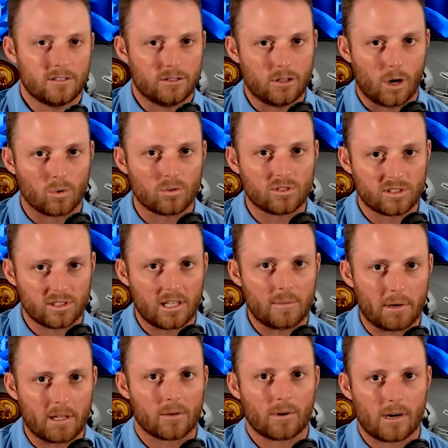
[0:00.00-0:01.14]
Don't sleep
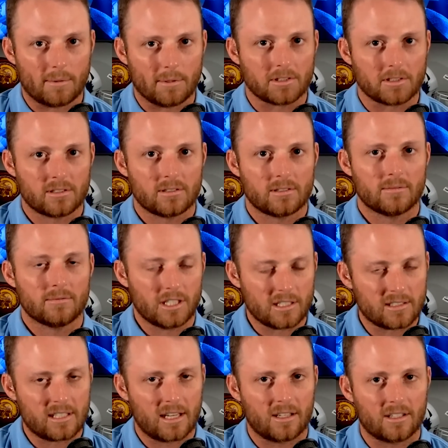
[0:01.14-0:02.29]
on the Rebels.
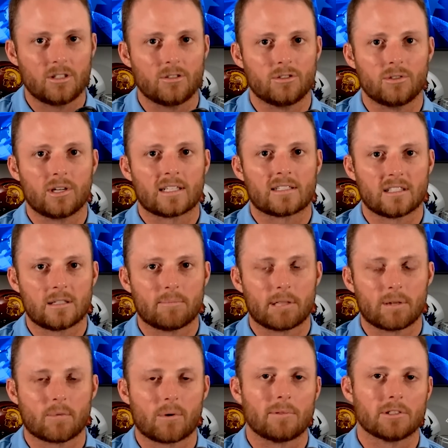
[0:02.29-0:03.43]
Just telling you, do not sleep on
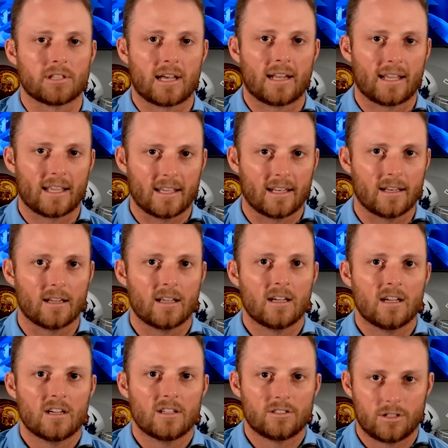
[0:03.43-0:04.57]
the Rebels heading in
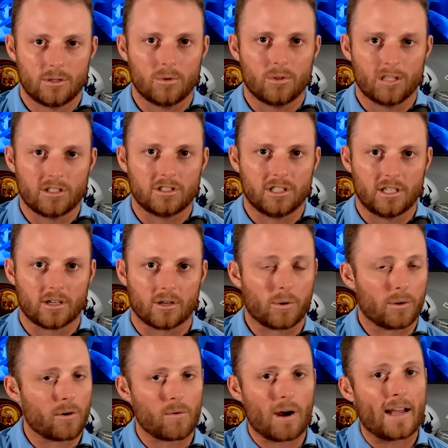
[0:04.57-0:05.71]
to this year. We
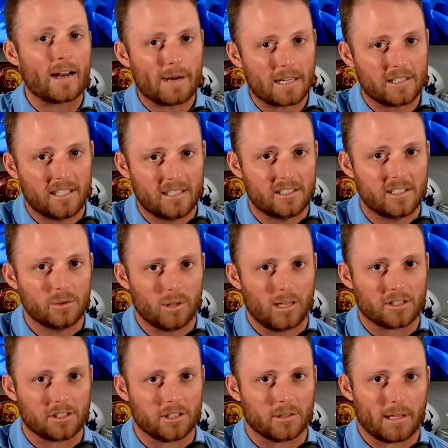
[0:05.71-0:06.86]
were right about T C U
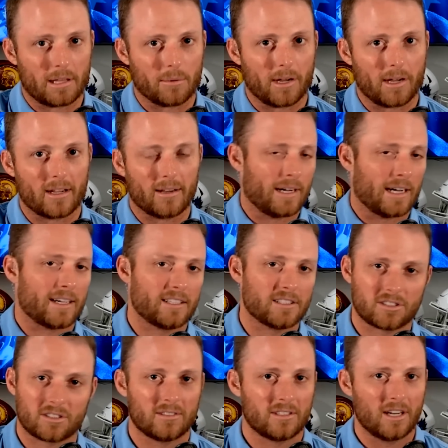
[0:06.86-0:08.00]
last year, by the way. I'm not going
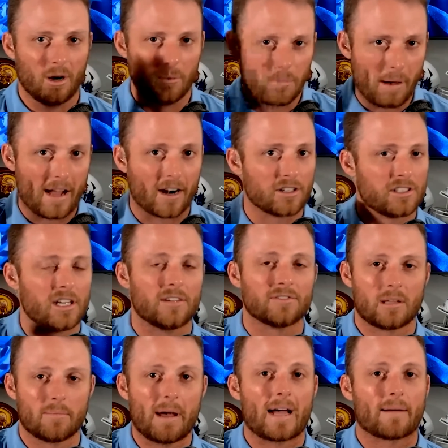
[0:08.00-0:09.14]
to, you know, pat ourselves on
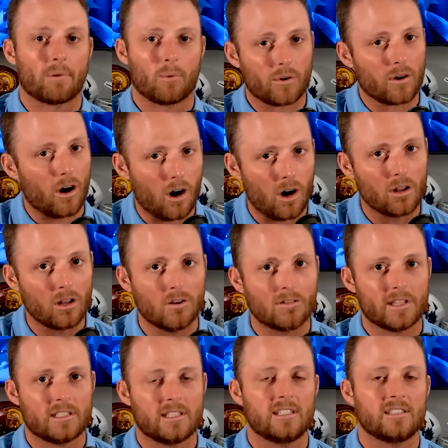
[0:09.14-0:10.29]
the back, but we were all over
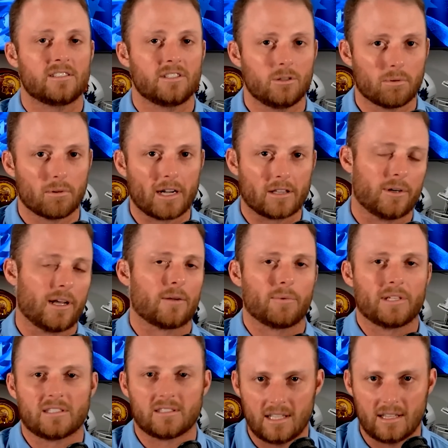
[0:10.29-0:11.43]
the T C U breakthrough. Now, do
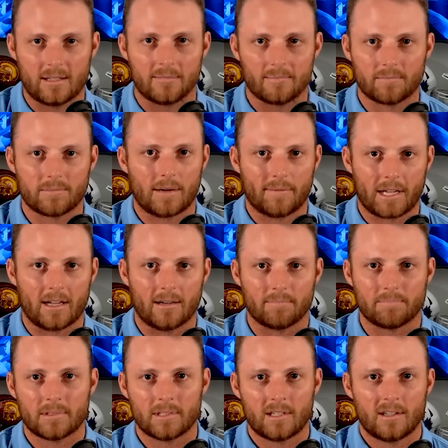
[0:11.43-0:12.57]
we see them coming
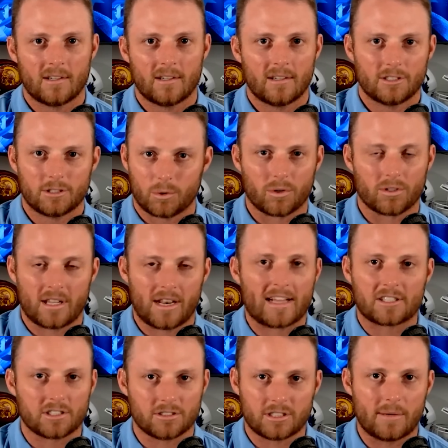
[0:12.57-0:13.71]
up short in the
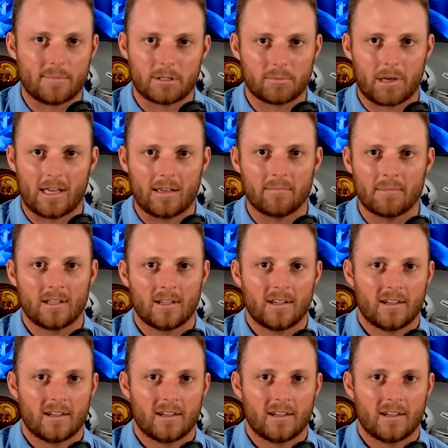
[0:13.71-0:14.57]
national championship game?